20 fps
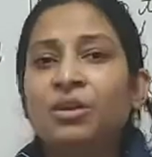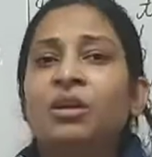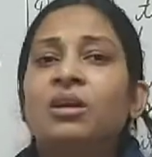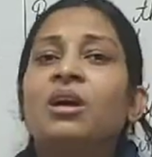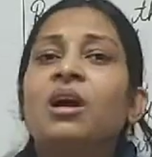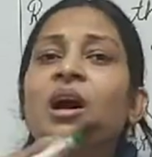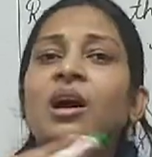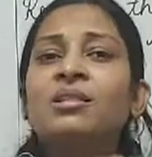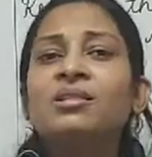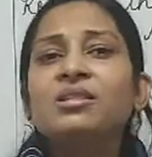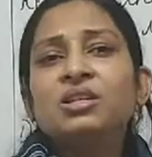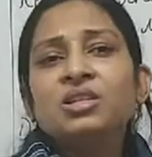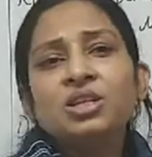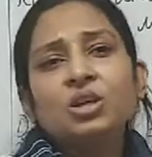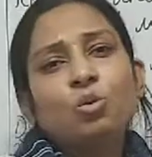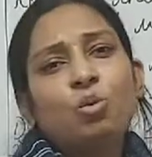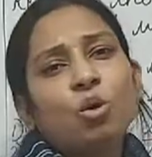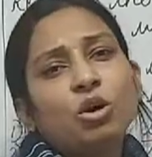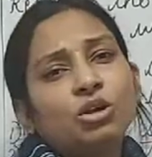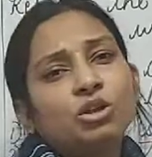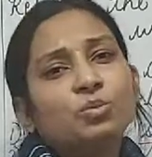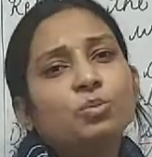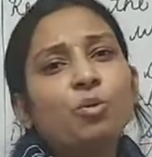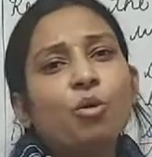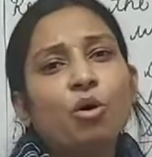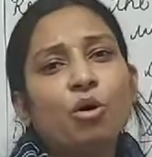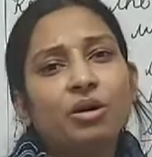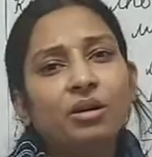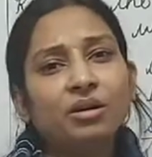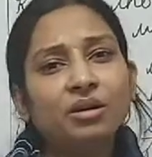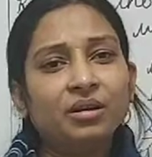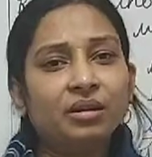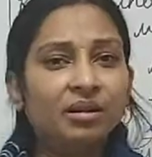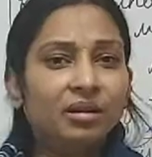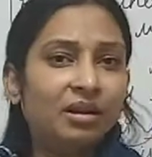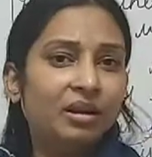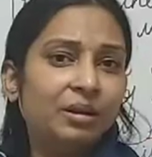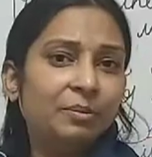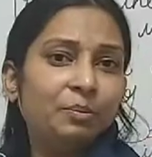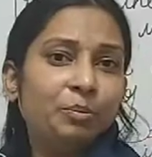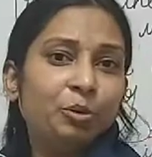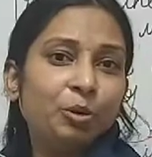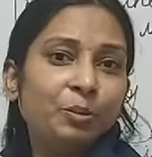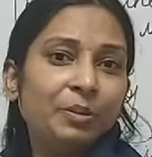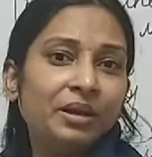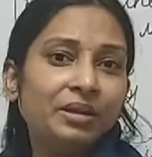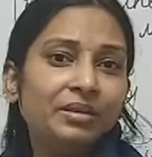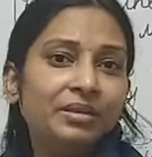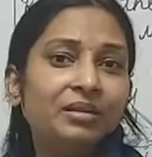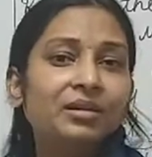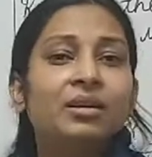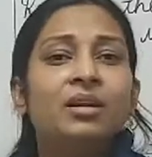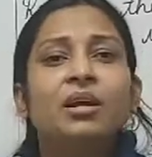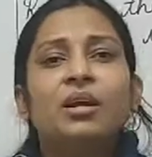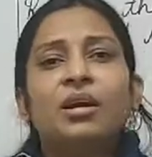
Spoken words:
Gandhiji was born in Porbandar,